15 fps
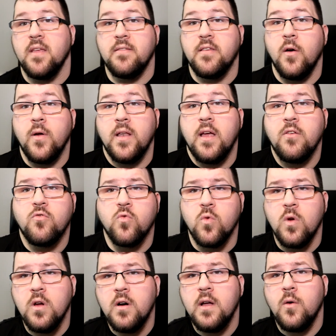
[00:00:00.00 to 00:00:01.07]
and so it does
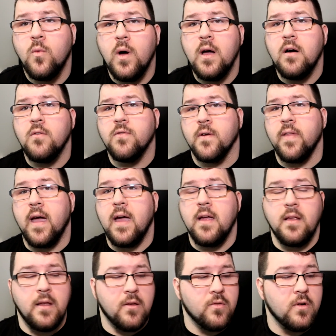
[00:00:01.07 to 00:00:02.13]
really well for that.
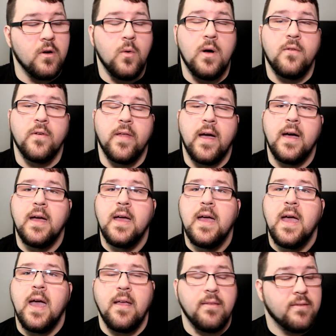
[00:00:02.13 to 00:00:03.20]
It does really well for that.
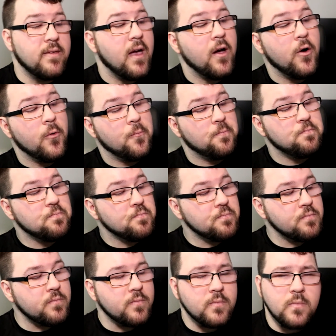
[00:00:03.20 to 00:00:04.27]
And so
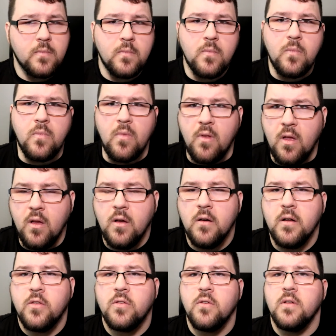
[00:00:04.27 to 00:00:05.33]

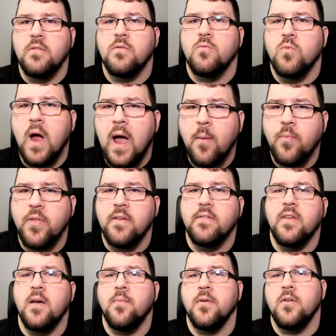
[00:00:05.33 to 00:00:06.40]
let's, let's wrap
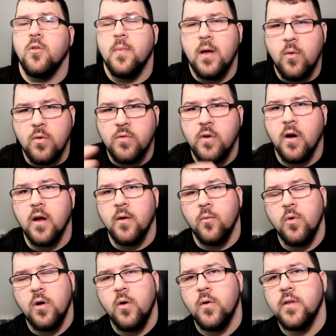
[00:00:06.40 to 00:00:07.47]
this up a little bit. We'll start and
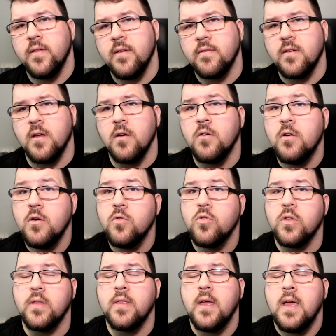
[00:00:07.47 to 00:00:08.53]
we'll go into this
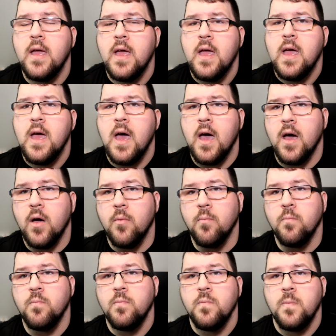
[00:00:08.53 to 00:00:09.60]
conclusion.
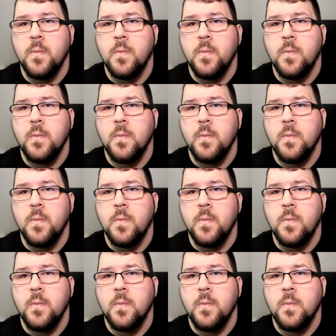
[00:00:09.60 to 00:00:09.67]
Um,